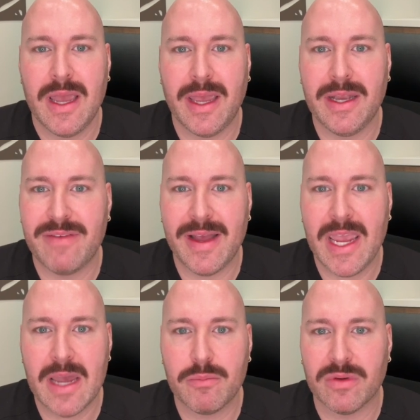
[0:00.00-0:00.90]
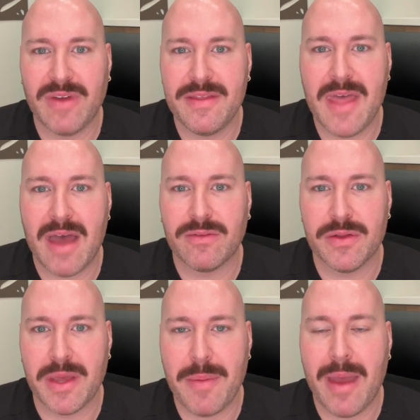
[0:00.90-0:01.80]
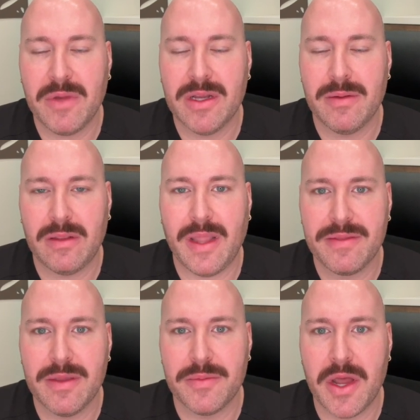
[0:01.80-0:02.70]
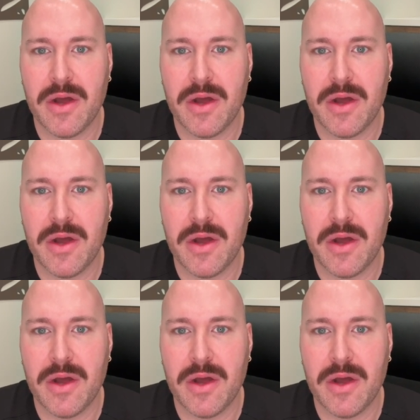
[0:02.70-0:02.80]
And if I can't provide that for them, I'm going to let them